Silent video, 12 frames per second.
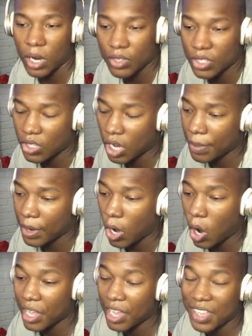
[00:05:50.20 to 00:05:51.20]
what else to talk
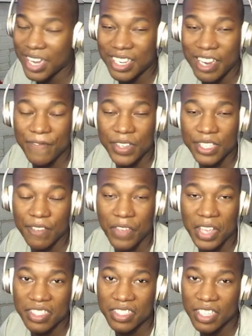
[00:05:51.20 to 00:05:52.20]
about? Oh yeah, that
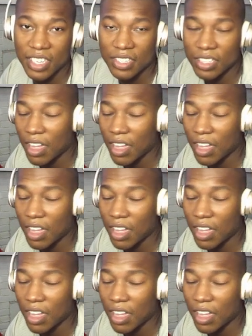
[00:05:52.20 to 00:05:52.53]
defensive hit stick